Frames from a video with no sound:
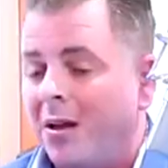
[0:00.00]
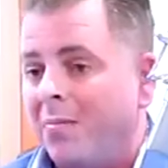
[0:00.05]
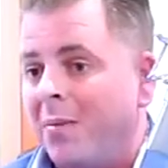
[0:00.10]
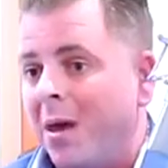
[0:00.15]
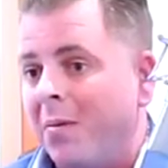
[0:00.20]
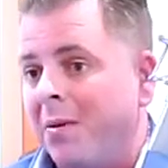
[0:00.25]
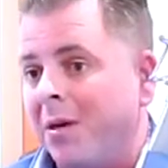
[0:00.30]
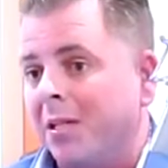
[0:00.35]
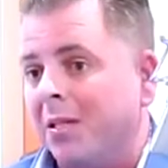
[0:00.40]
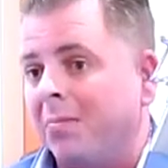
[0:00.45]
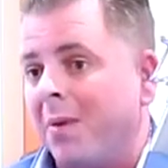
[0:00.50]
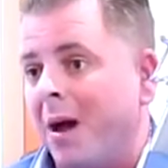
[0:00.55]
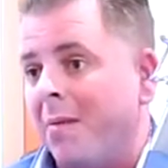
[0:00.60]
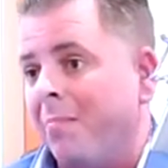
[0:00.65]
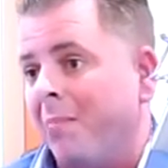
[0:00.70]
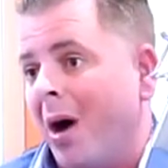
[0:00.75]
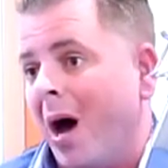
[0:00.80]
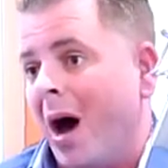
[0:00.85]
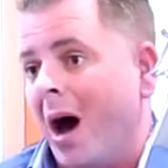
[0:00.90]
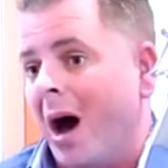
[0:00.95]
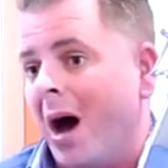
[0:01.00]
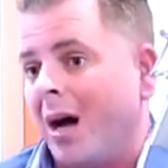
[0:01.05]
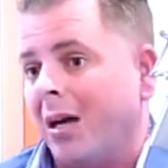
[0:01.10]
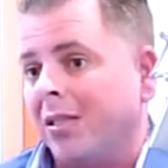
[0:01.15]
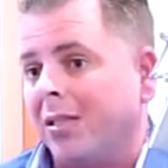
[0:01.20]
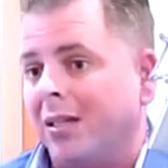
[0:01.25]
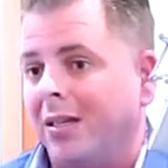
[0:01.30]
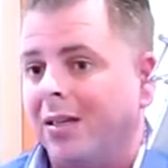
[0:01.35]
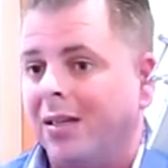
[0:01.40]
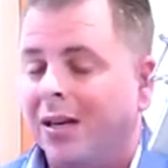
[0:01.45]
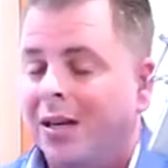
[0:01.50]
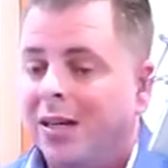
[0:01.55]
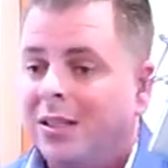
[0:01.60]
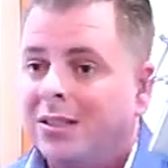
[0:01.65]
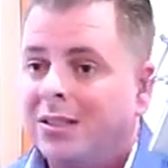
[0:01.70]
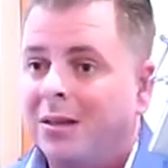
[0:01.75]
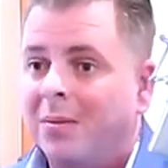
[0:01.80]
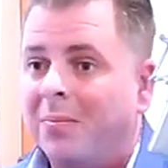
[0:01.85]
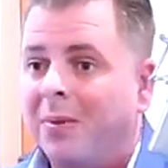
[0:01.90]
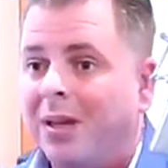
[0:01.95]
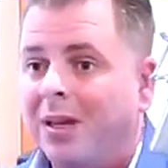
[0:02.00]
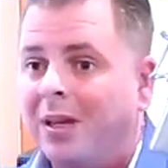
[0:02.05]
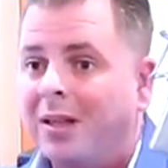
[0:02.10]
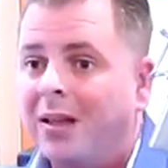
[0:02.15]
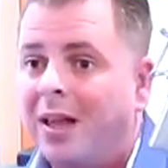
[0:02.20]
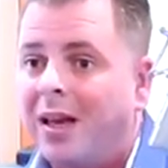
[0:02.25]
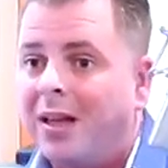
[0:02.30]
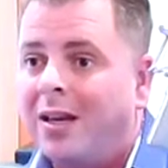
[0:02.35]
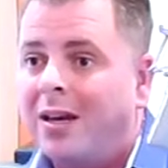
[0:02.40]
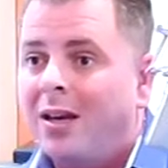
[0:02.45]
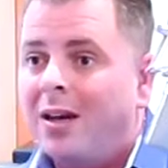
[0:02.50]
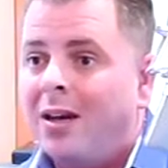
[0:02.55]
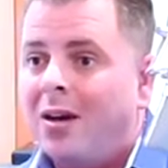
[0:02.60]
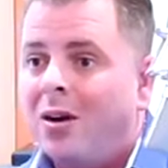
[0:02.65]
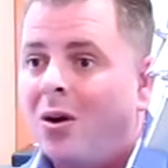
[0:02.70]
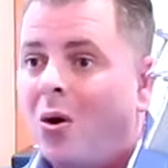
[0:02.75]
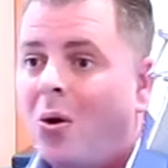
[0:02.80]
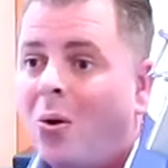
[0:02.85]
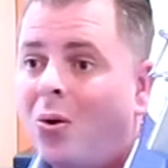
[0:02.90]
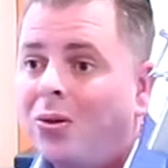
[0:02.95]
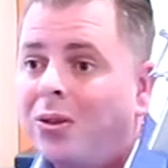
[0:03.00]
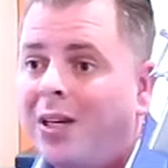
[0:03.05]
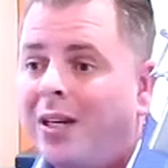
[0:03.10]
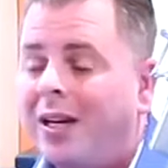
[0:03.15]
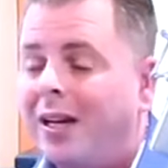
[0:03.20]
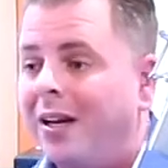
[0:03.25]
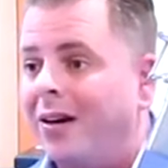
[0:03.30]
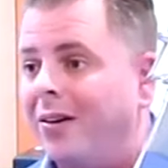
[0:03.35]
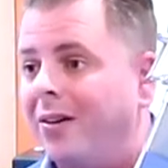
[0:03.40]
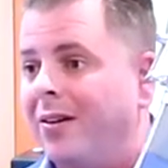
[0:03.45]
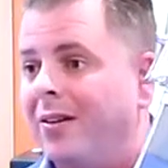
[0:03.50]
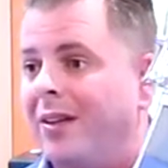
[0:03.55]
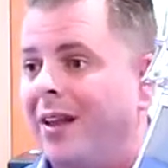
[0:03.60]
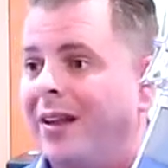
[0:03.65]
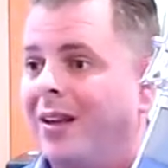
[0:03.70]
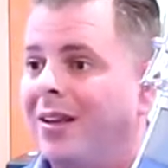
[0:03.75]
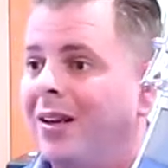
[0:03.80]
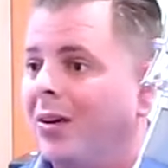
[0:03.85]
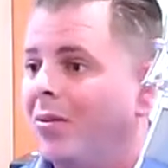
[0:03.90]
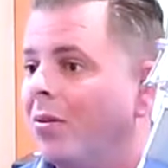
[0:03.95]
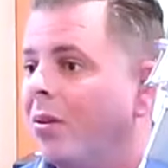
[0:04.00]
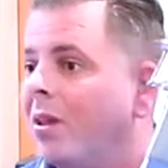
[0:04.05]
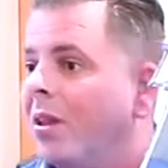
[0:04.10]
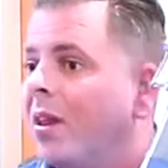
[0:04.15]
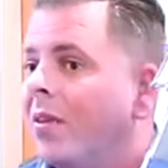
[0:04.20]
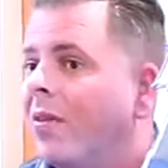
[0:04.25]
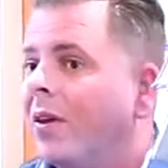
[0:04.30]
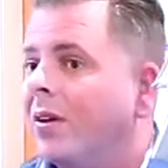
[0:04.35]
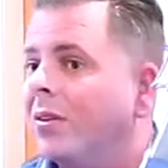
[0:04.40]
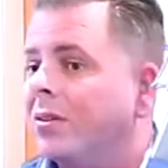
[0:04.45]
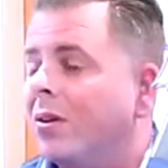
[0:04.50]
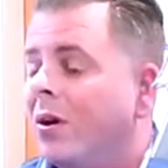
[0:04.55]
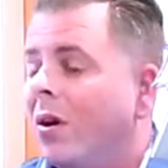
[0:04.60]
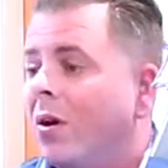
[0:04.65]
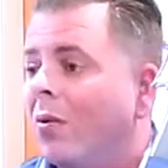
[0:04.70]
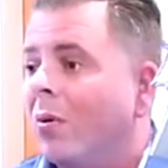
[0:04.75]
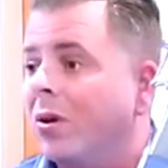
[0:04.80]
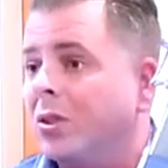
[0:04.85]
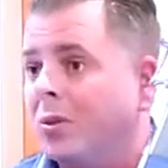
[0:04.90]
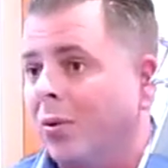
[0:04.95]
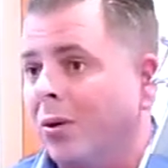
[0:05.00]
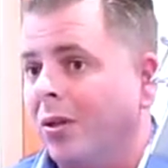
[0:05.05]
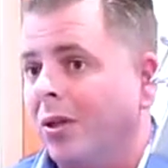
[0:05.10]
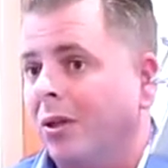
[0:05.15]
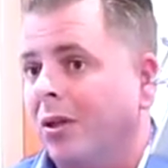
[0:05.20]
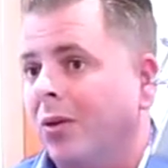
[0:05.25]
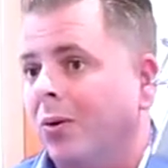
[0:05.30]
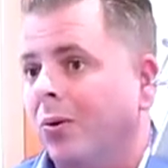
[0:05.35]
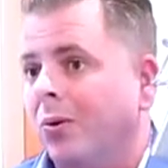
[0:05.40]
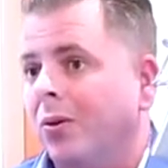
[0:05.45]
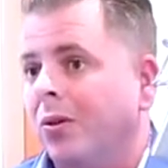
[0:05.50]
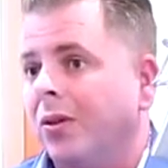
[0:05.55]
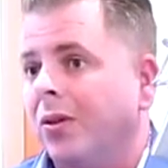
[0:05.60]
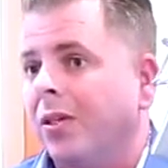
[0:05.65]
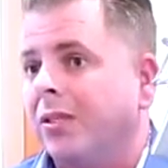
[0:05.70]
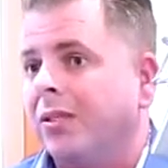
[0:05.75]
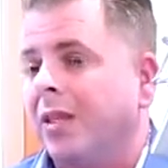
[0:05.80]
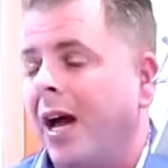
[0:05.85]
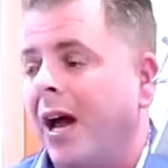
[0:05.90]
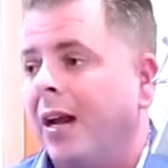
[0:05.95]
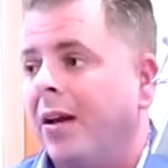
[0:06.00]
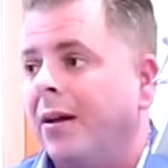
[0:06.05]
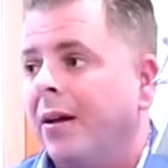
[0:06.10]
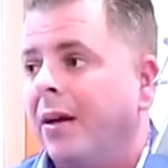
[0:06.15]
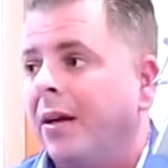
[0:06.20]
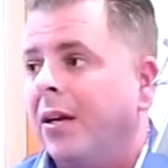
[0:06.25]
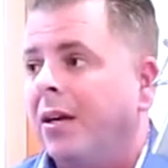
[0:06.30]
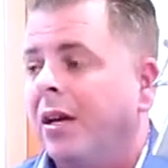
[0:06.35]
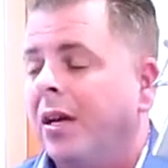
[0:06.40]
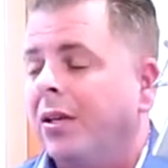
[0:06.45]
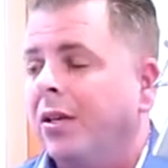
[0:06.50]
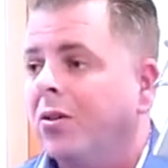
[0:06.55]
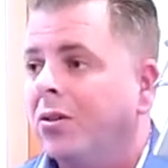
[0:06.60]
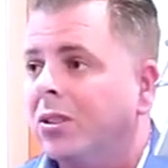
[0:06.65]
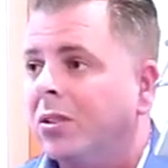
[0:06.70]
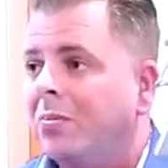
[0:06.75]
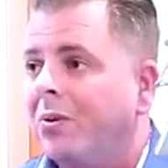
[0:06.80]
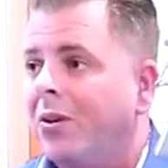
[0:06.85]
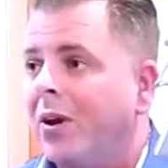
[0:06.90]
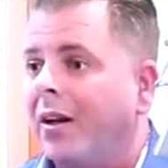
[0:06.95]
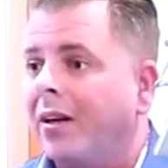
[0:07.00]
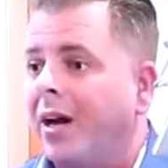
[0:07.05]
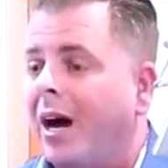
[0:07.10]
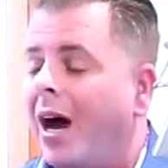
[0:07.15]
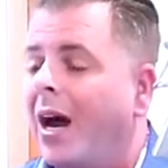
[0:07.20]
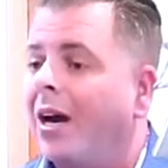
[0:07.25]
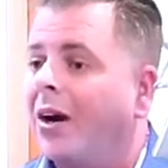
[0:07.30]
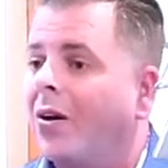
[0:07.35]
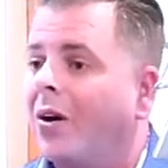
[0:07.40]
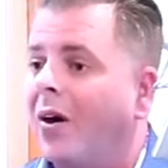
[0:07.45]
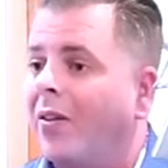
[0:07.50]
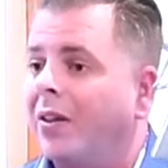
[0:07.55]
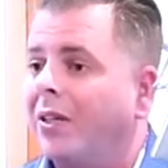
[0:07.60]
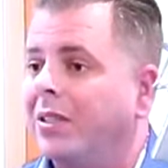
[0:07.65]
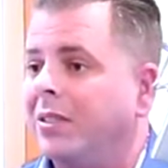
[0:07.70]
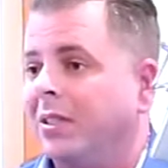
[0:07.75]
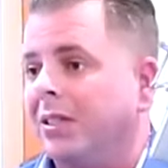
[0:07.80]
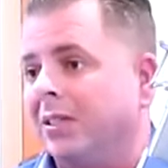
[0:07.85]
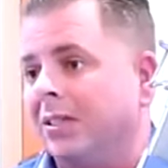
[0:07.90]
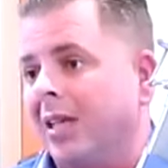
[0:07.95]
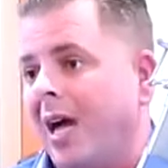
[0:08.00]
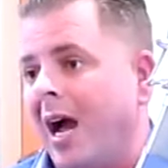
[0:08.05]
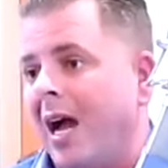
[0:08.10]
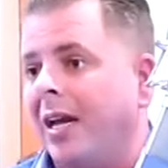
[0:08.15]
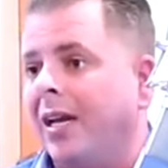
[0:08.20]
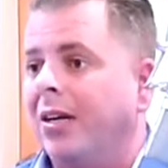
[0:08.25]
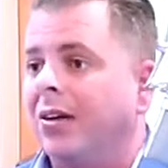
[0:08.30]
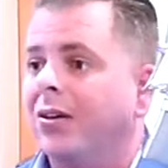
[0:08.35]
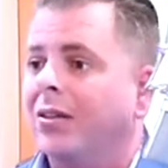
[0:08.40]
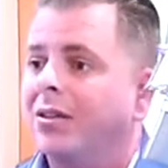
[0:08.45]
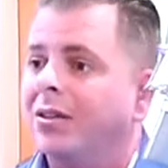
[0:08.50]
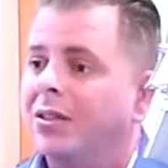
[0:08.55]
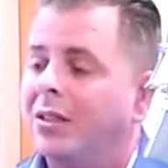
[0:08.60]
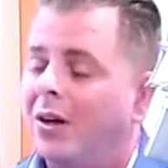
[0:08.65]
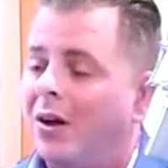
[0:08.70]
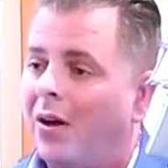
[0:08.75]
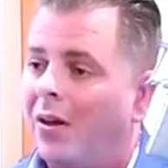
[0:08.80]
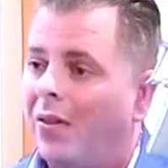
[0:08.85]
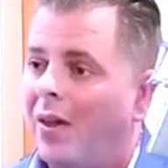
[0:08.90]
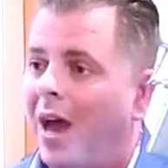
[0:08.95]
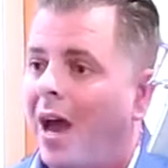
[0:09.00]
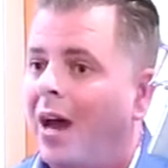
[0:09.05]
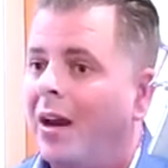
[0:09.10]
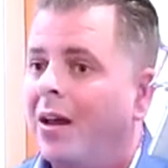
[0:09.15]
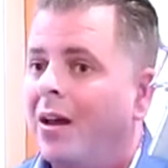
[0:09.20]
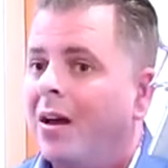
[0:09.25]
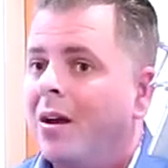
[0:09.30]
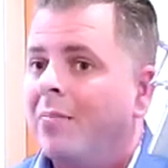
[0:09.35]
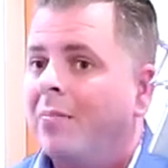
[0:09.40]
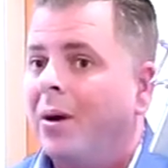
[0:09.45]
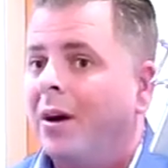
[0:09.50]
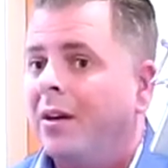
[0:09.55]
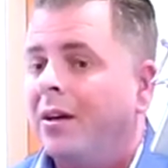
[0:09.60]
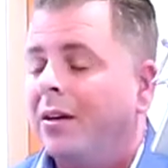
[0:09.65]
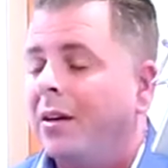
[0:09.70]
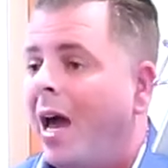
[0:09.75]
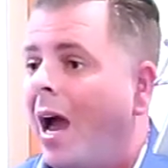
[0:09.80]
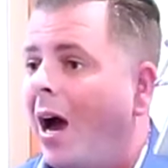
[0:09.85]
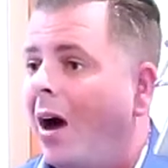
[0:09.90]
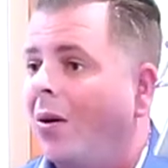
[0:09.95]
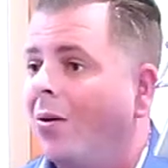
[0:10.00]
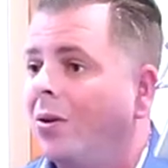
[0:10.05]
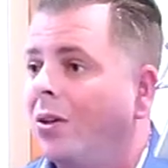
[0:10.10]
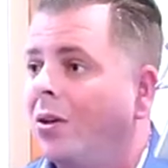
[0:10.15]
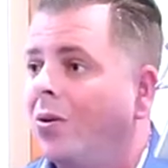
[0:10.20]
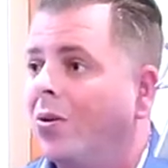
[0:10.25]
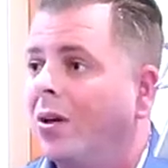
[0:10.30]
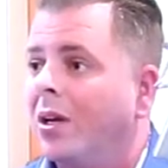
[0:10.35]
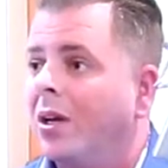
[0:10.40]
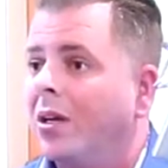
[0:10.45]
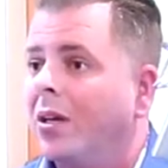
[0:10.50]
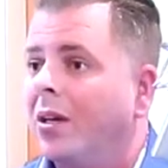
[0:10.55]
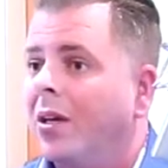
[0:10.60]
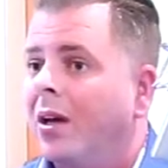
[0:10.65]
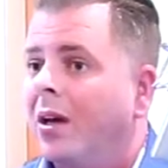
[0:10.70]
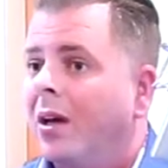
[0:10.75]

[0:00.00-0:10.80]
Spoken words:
Maybe it's my box and somebody like holding it, or there's what's really cool is that it used to be you had to hire all these designers and all that, but now you can